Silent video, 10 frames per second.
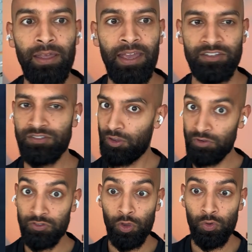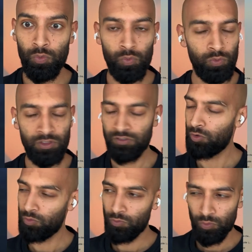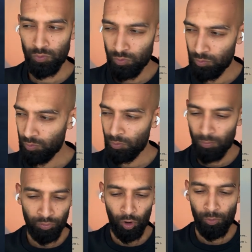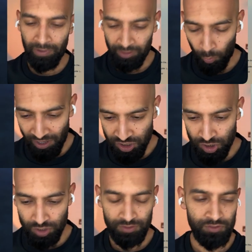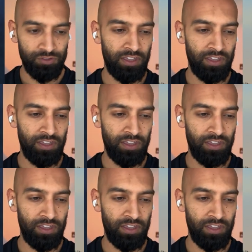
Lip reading: There's no probing questions.